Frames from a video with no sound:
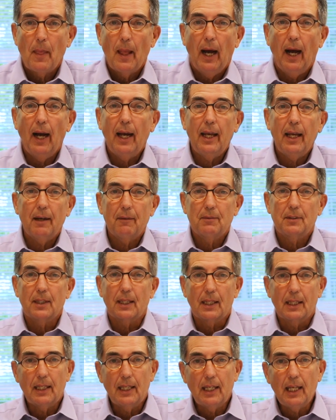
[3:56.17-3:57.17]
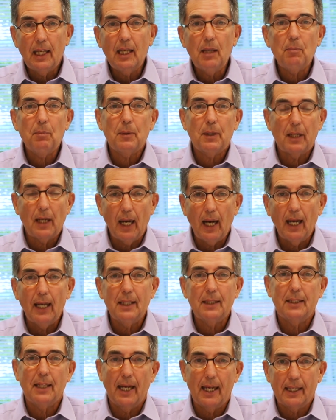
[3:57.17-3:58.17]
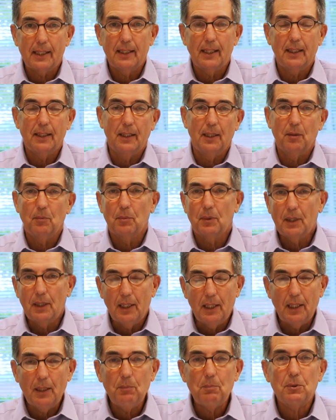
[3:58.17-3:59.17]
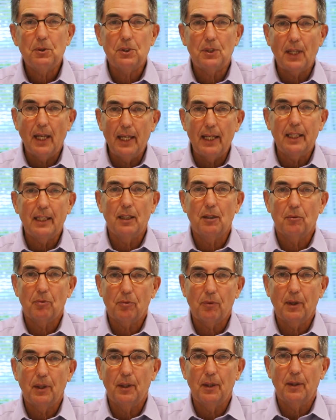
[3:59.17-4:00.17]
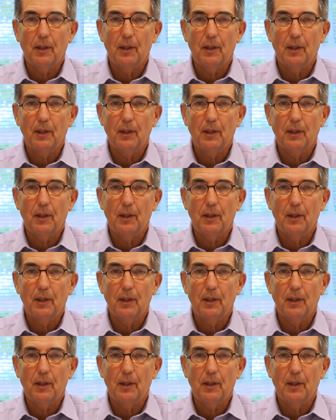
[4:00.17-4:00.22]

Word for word: I have to keep contacting them, keep staying in front